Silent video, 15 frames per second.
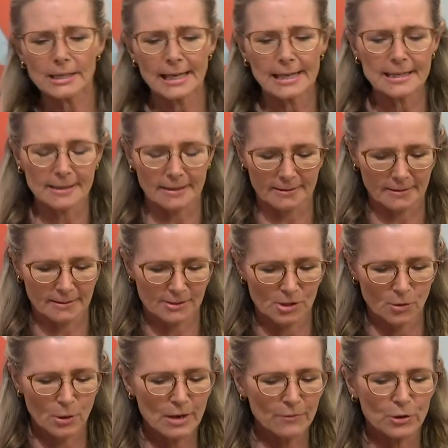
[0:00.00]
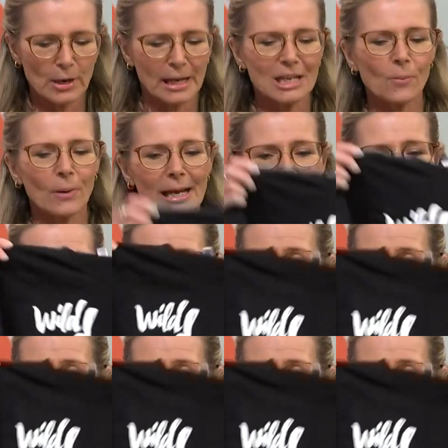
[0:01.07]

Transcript: Dunedin. So if you're anywhere near